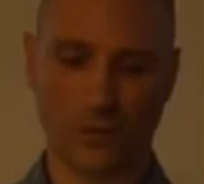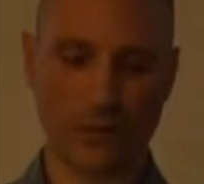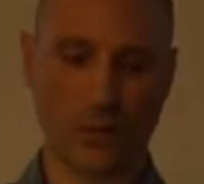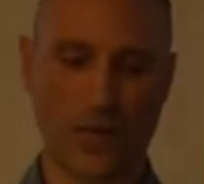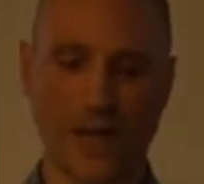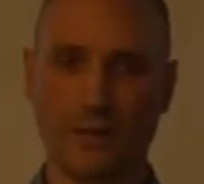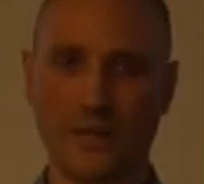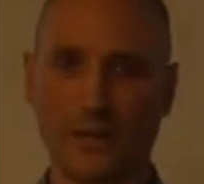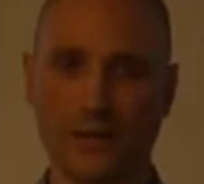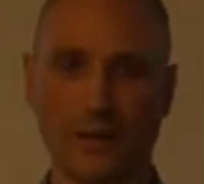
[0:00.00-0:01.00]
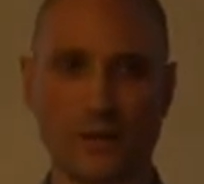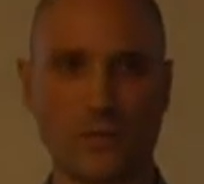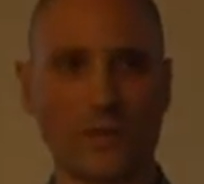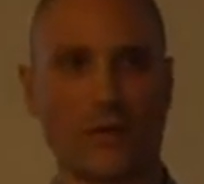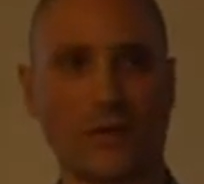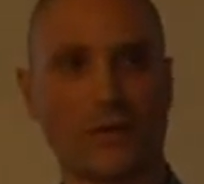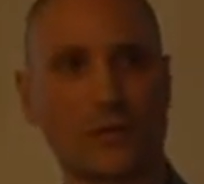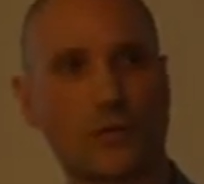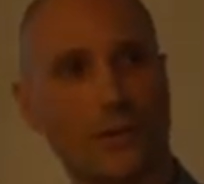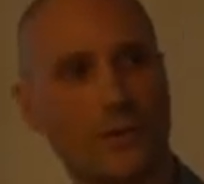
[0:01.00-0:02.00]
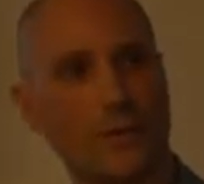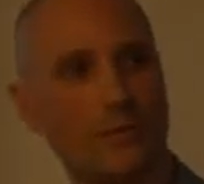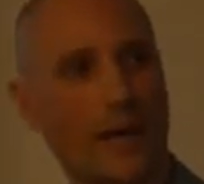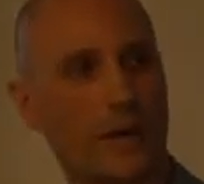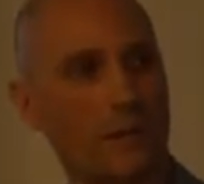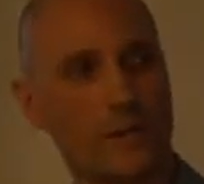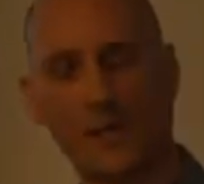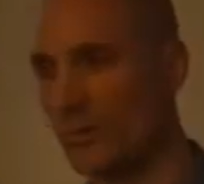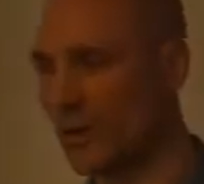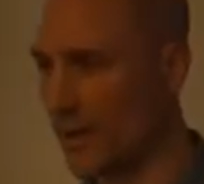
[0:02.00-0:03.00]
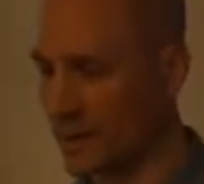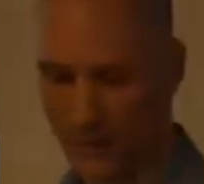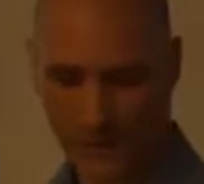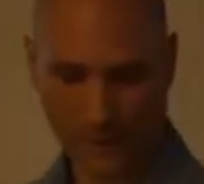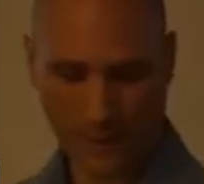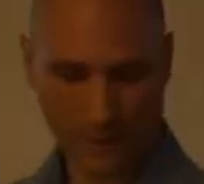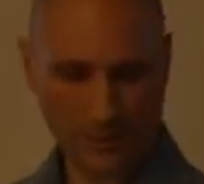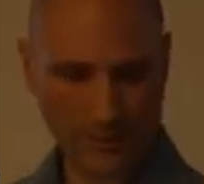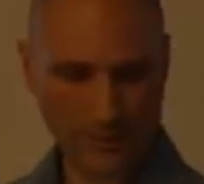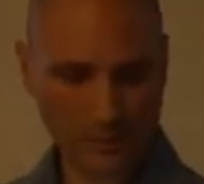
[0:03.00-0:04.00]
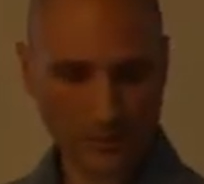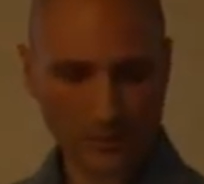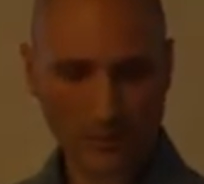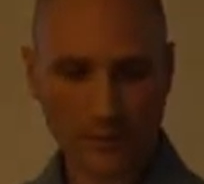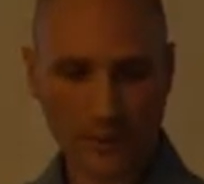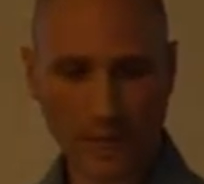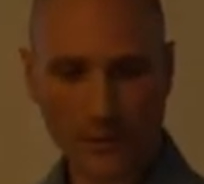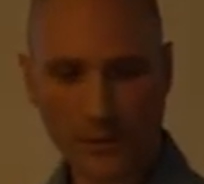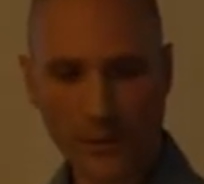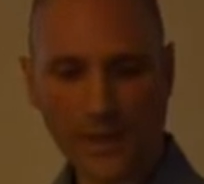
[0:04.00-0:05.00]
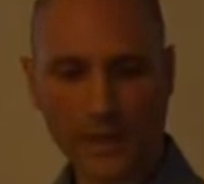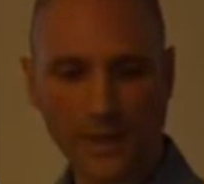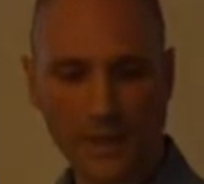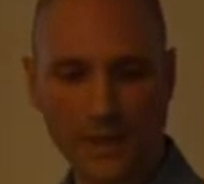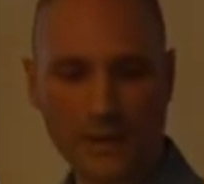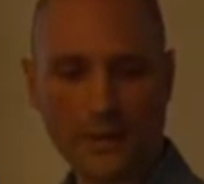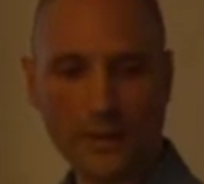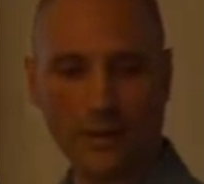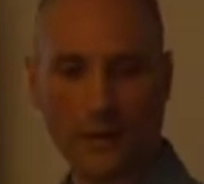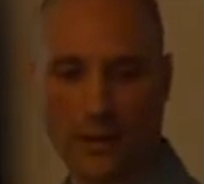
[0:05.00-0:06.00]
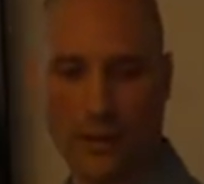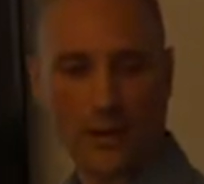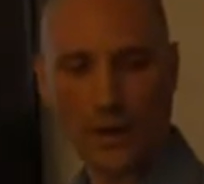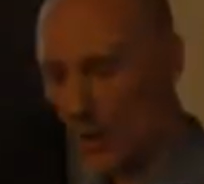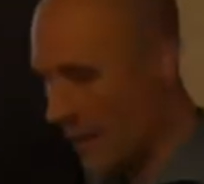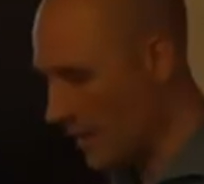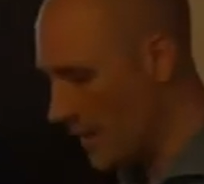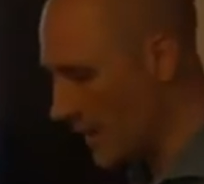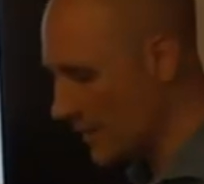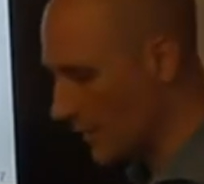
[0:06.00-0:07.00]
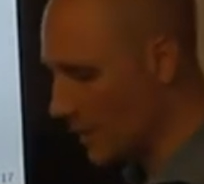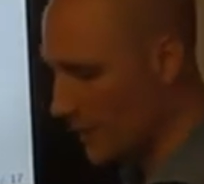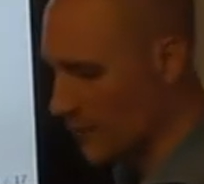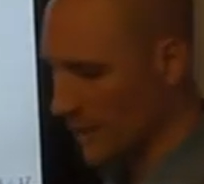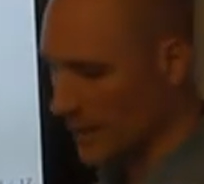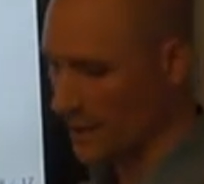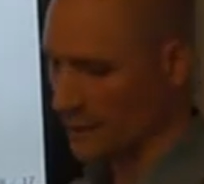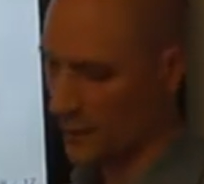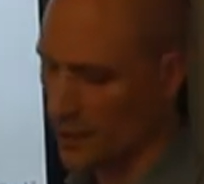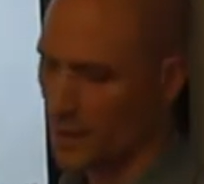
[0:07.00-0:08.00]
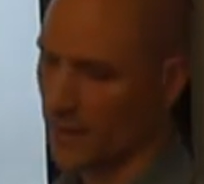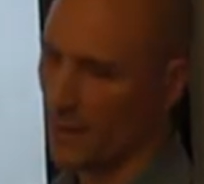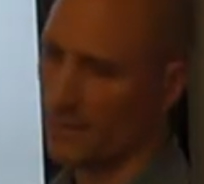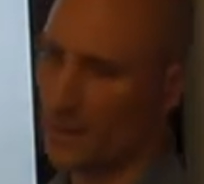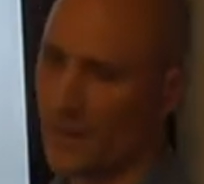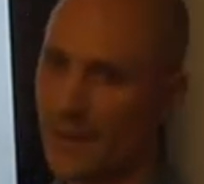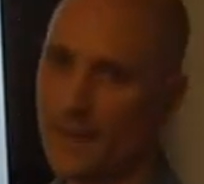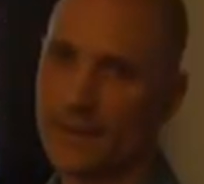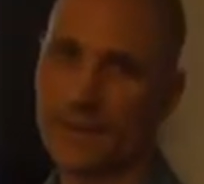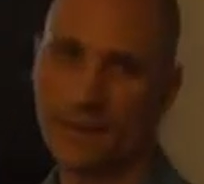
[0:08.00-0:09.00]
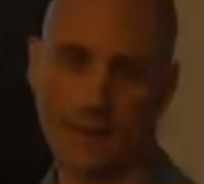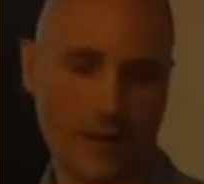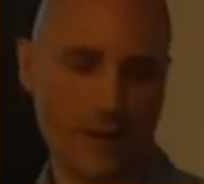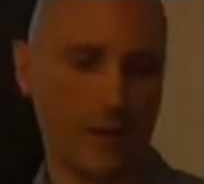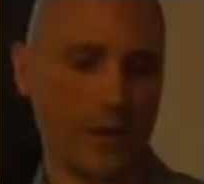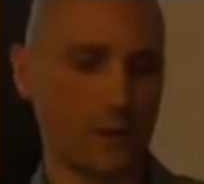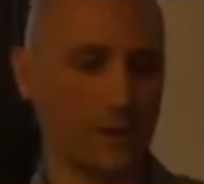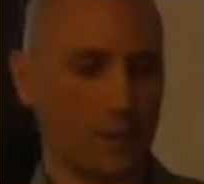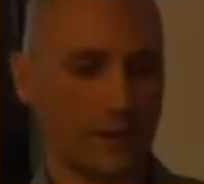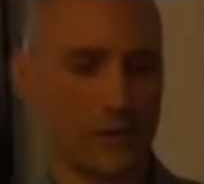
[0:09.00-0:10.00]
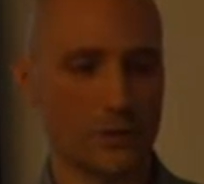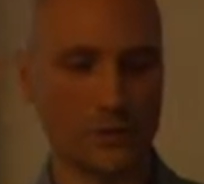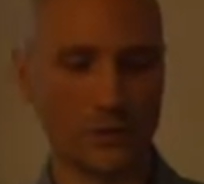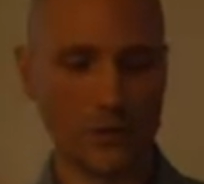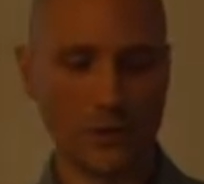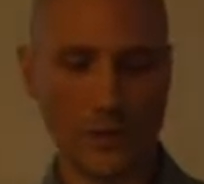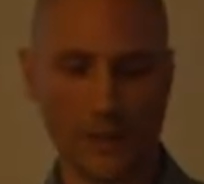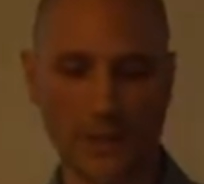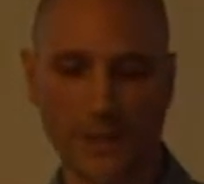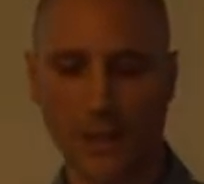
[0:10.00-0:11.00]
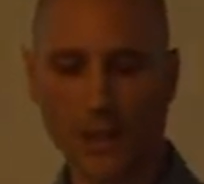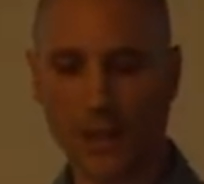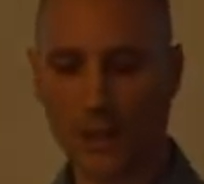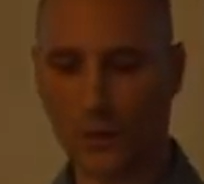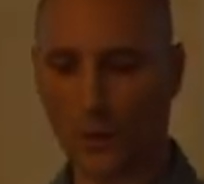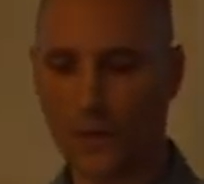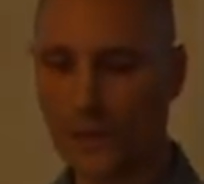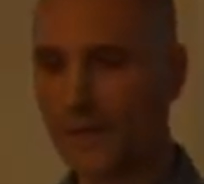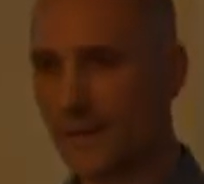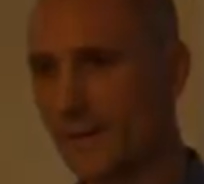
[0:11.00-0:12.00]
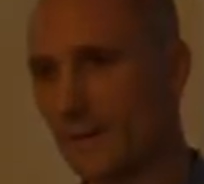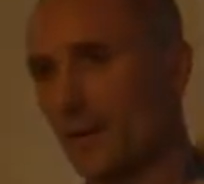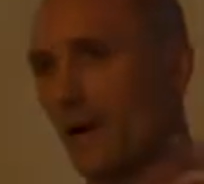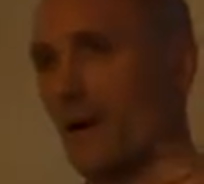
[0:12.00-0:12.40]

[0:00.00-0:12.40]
create Bitcoins which are controlled by multiple parties. Okay, and currently in Bitcoin, the solution which is implemented is the trivial solution, which is we'll just